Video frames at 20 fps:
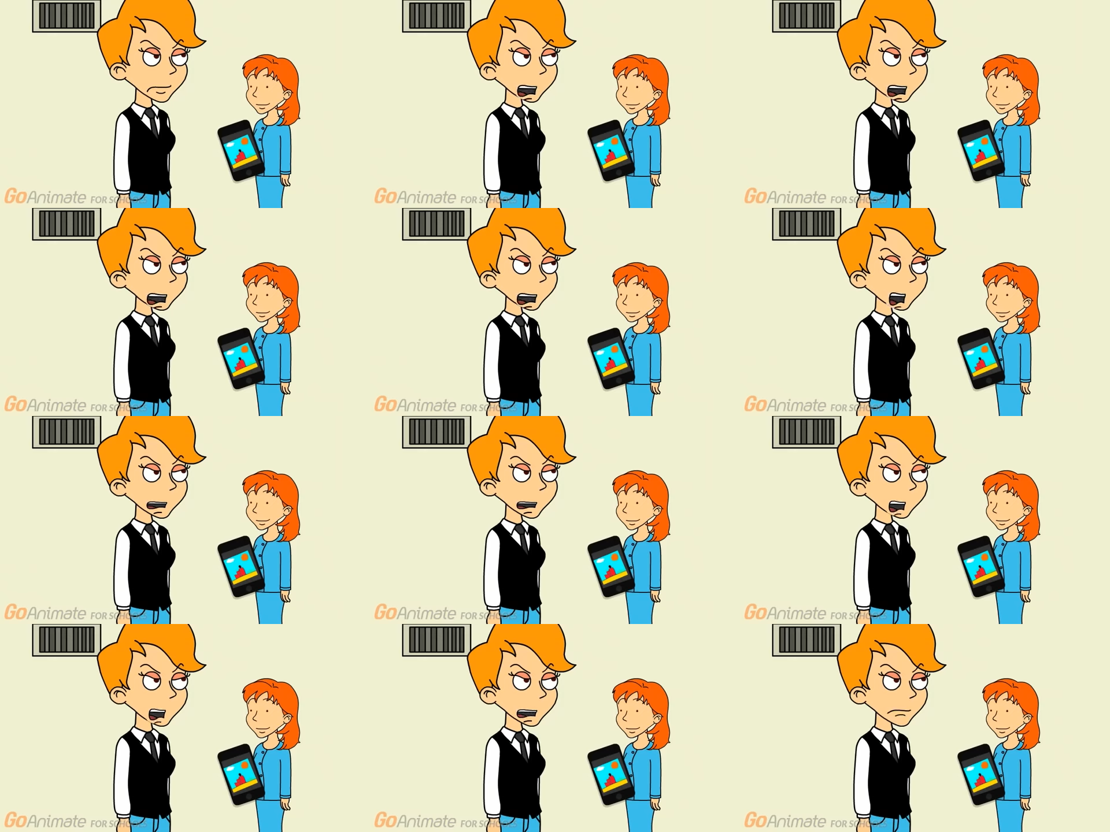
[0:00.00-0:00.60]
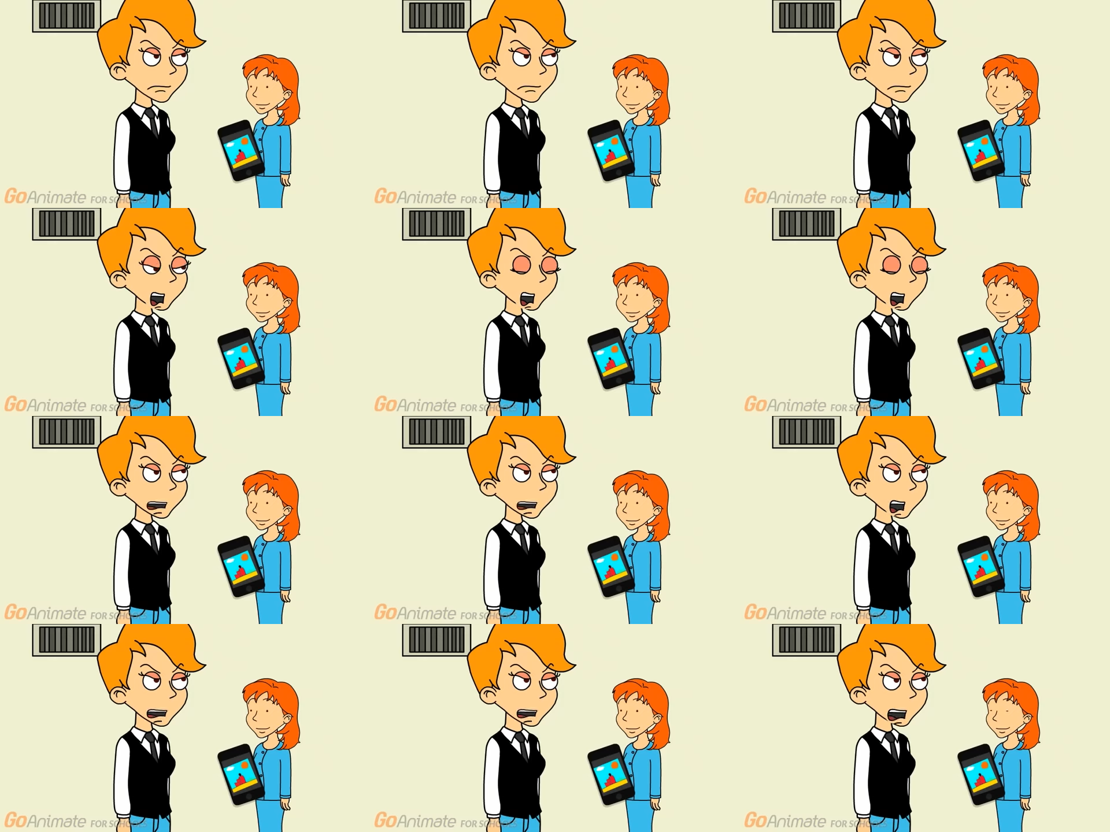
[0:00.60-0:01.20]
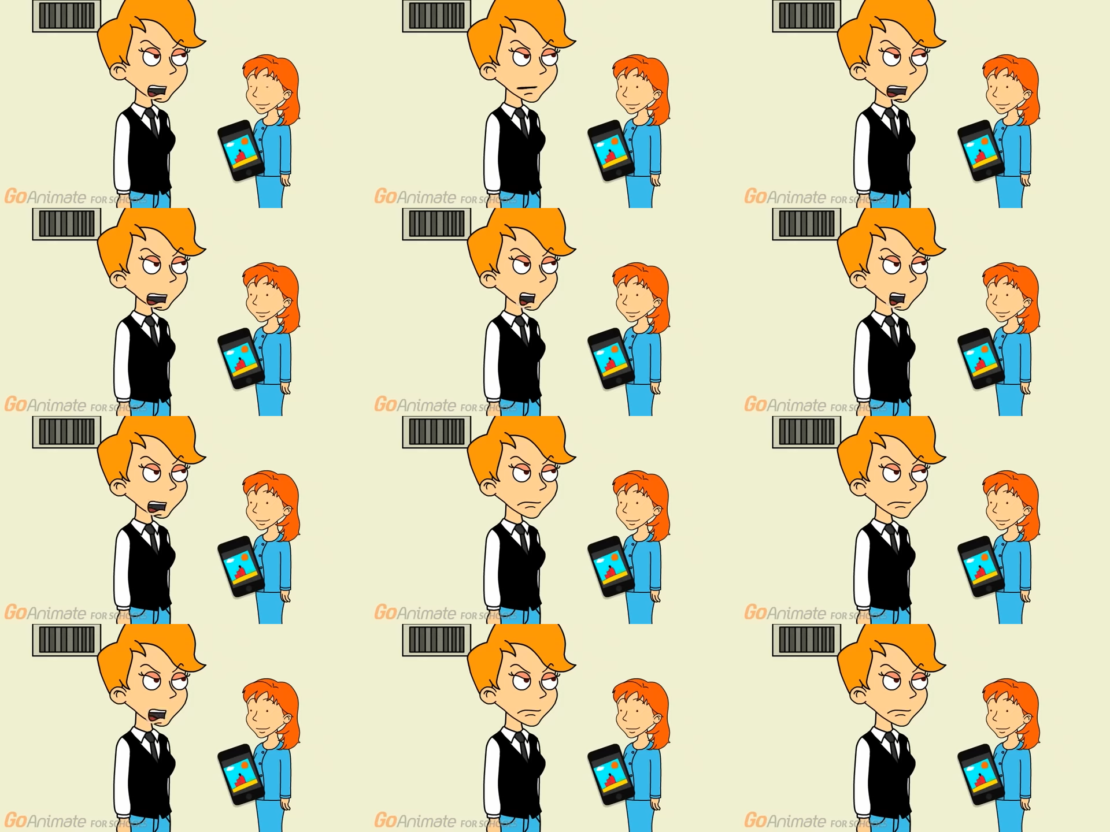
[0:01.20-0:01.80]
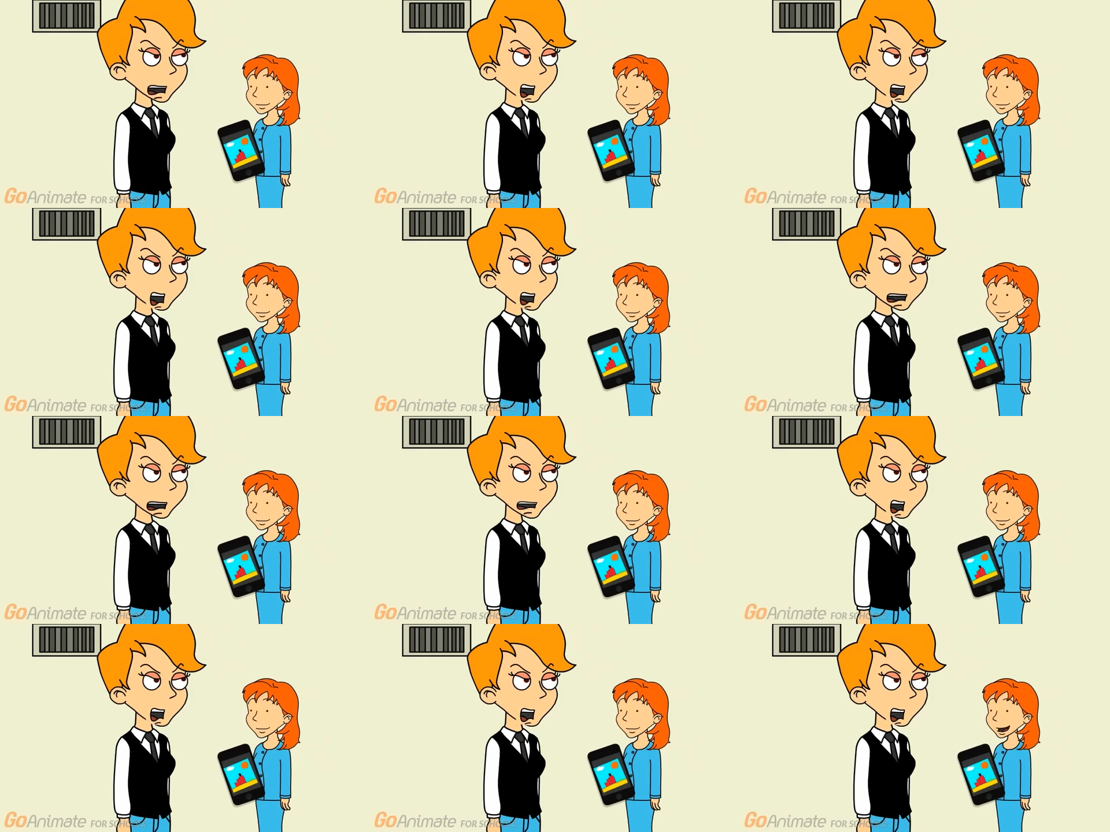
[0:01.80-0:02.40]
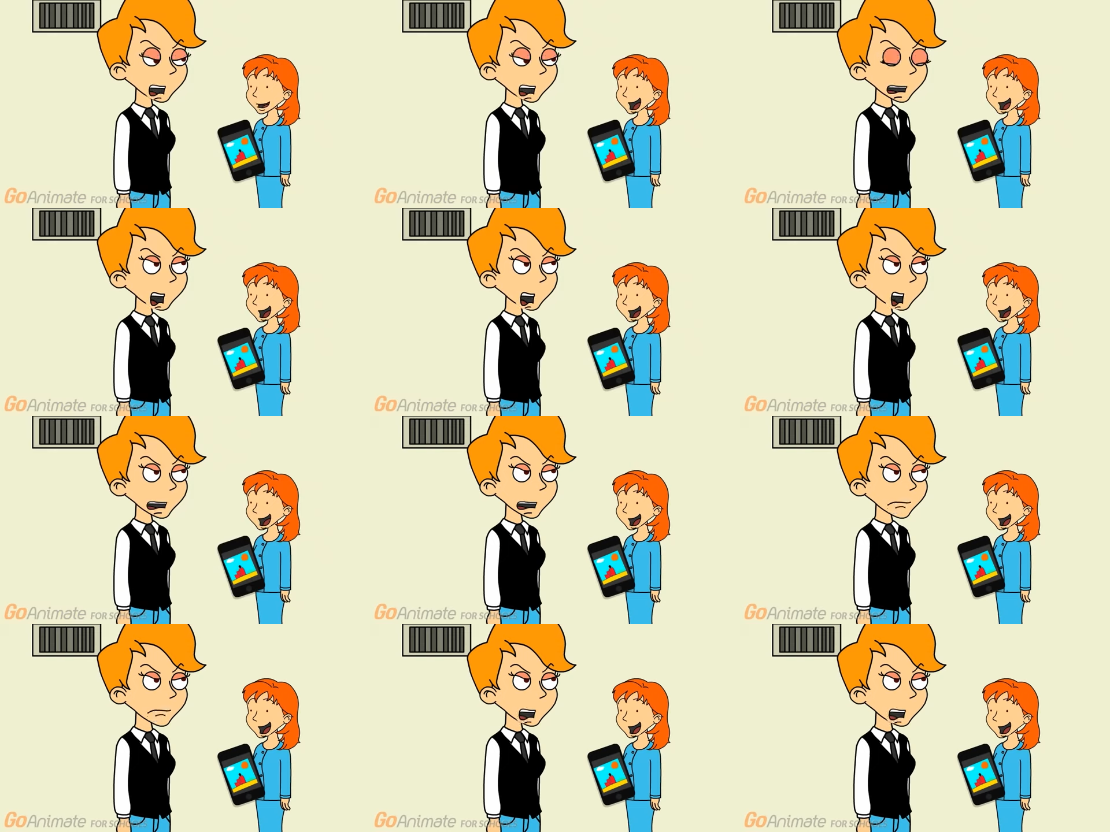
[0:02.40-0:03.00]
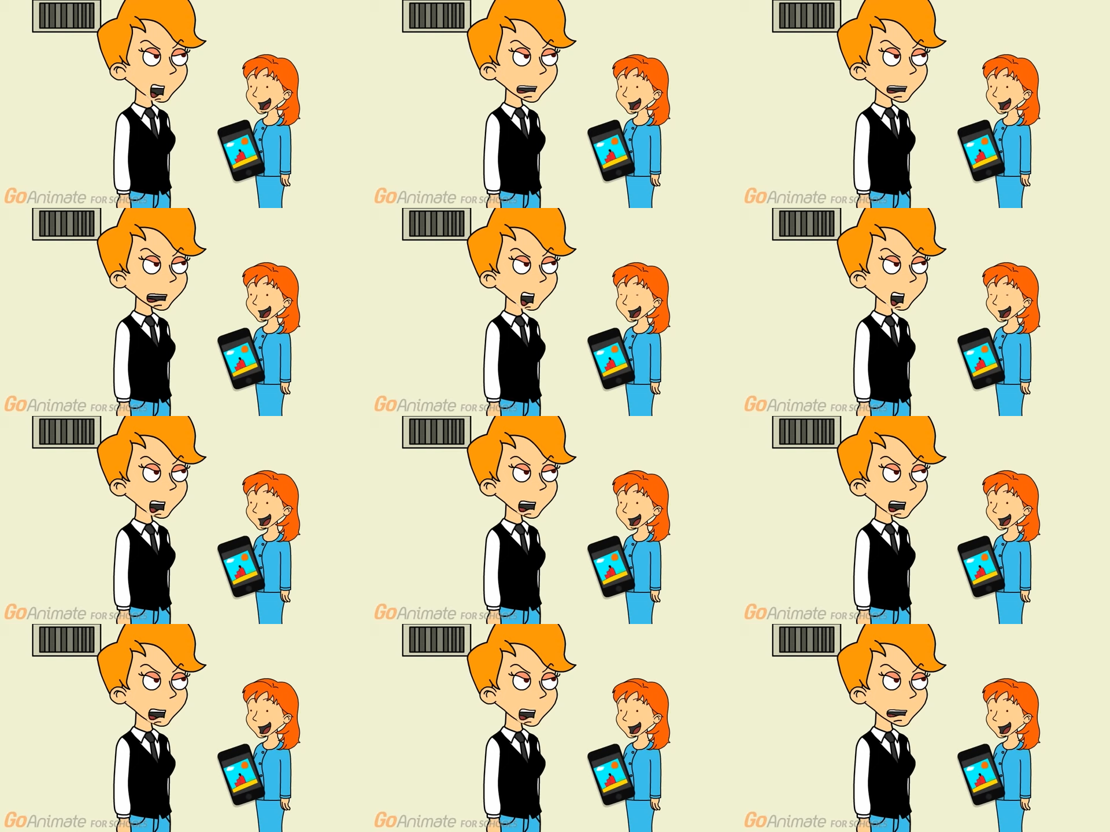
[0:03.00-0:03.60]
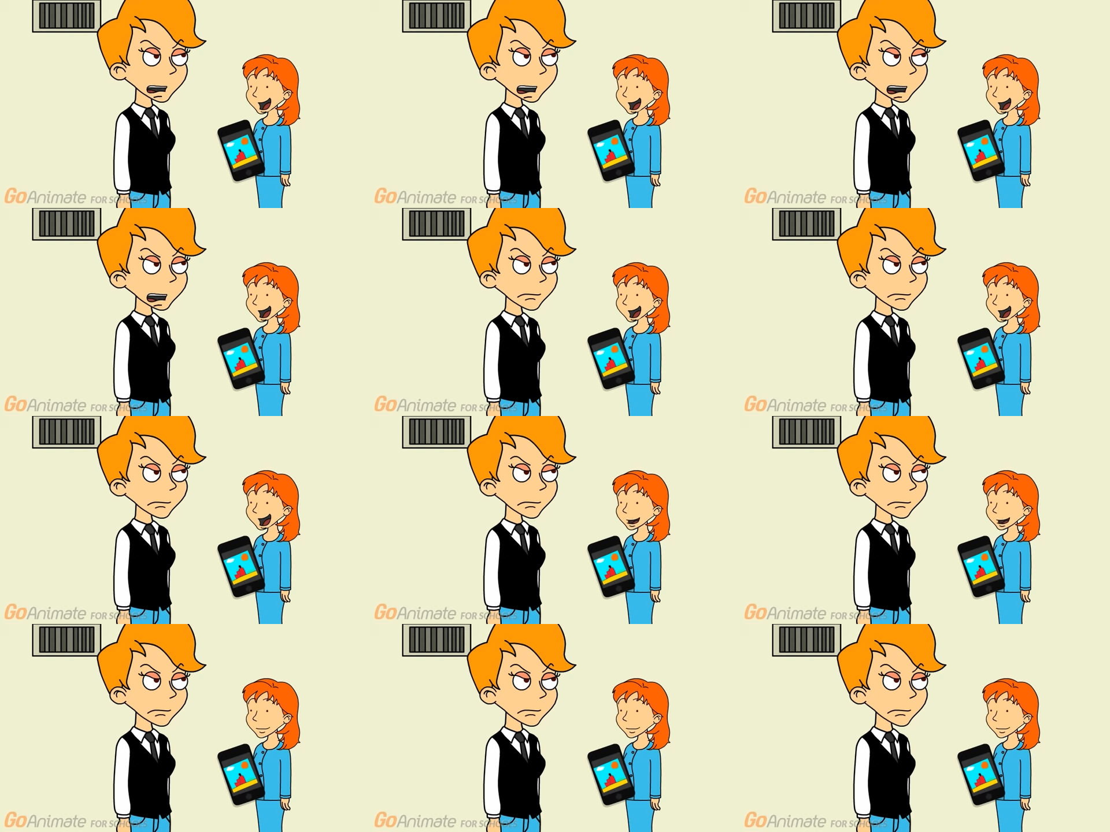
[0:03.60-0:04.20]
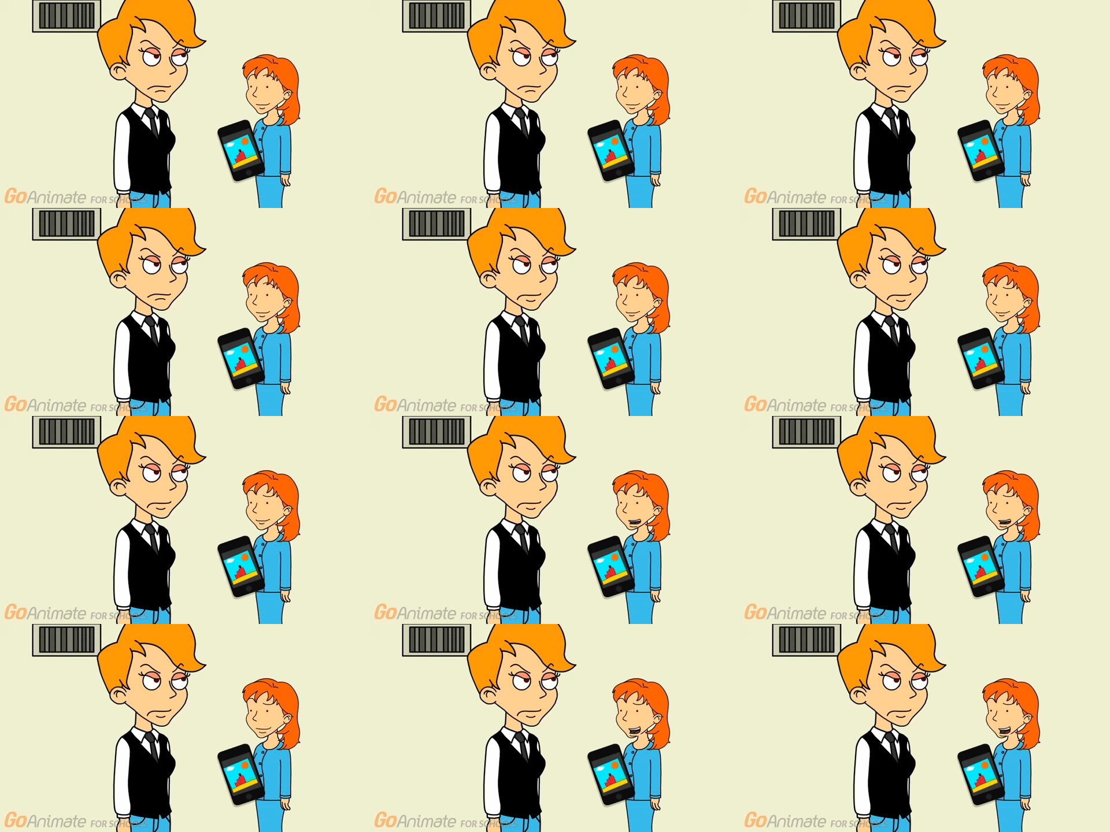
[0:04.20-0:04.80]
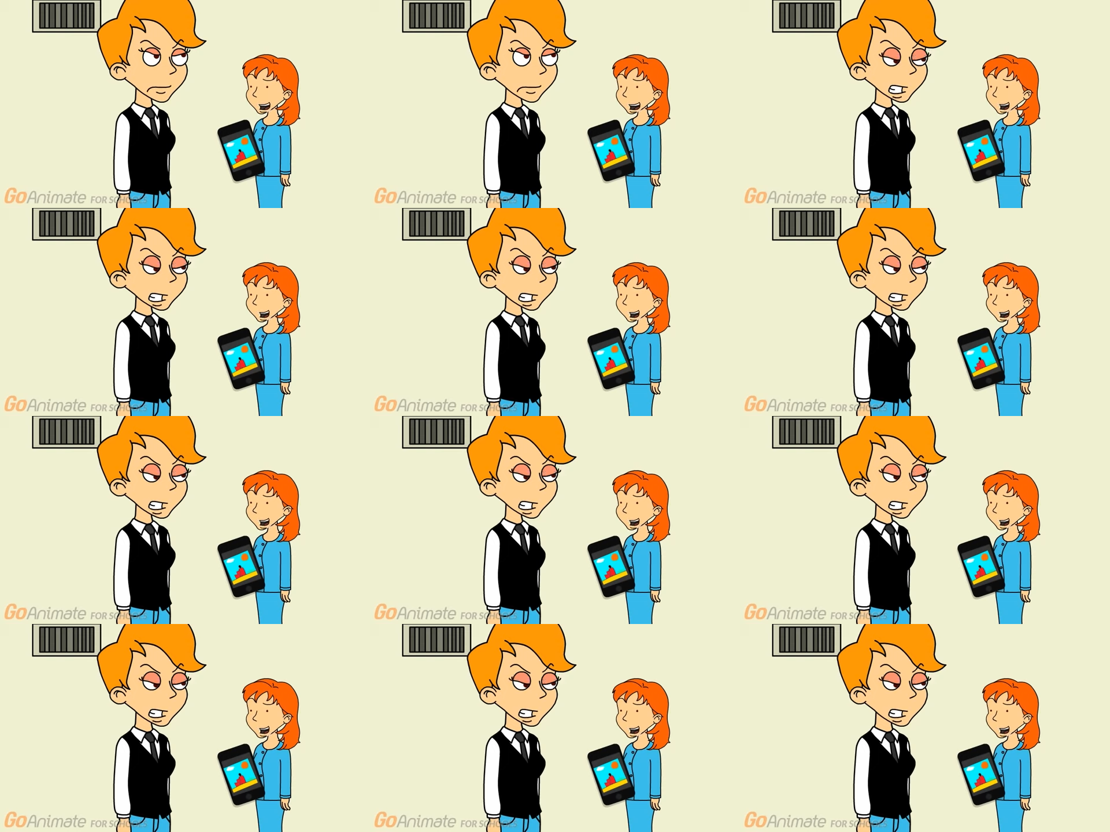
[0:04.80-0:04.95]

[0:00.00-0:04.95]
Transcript: [unreadable: no face in view]